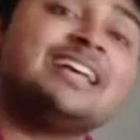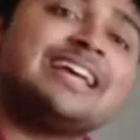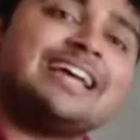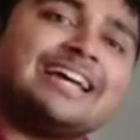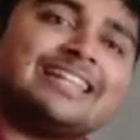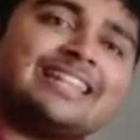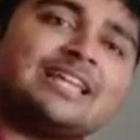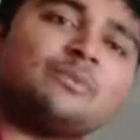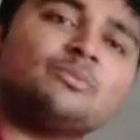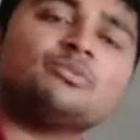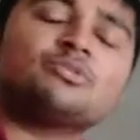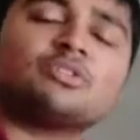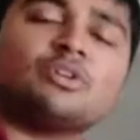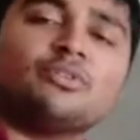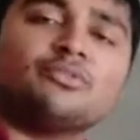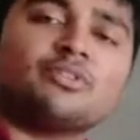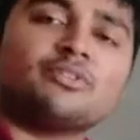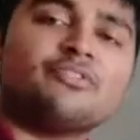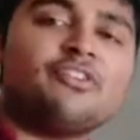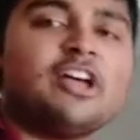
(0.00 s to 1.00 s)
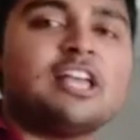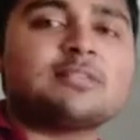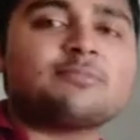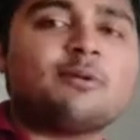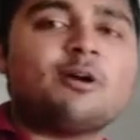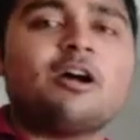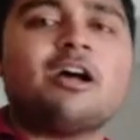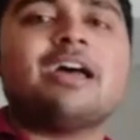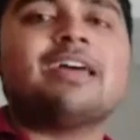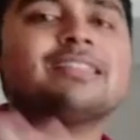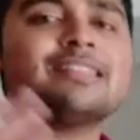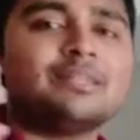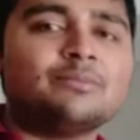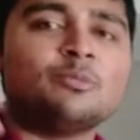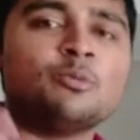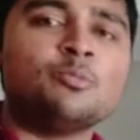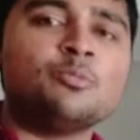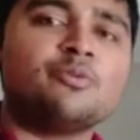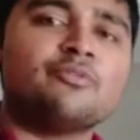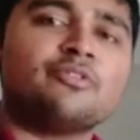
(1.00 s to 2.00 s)
and that will solve the first part, and then
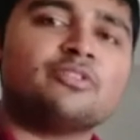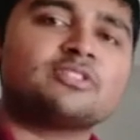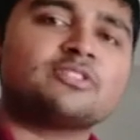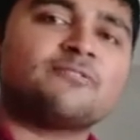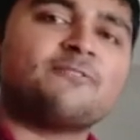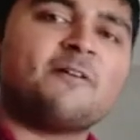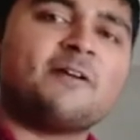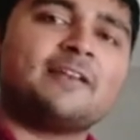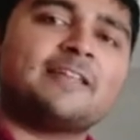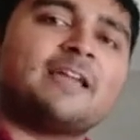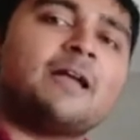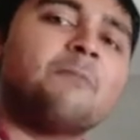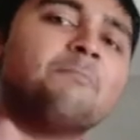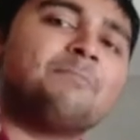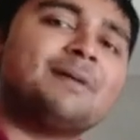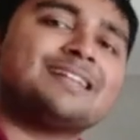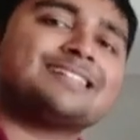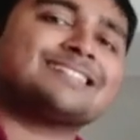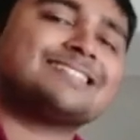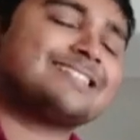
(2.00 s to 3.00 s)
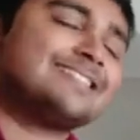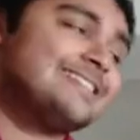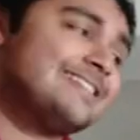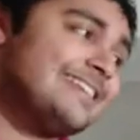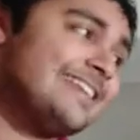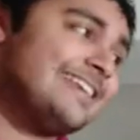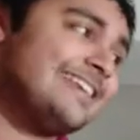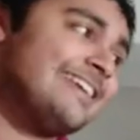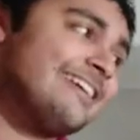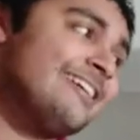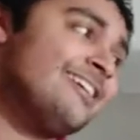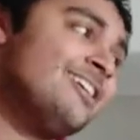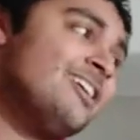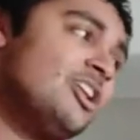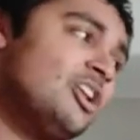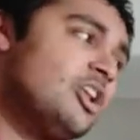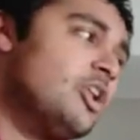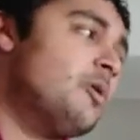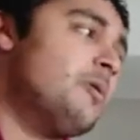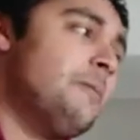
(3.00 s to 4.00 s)
we'll move on to finding a better than linear
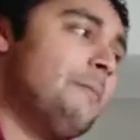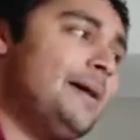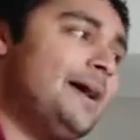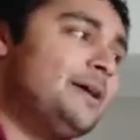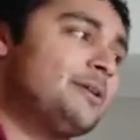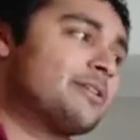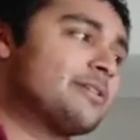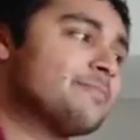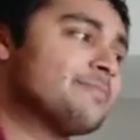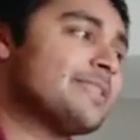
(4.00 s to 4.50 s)
lower bound.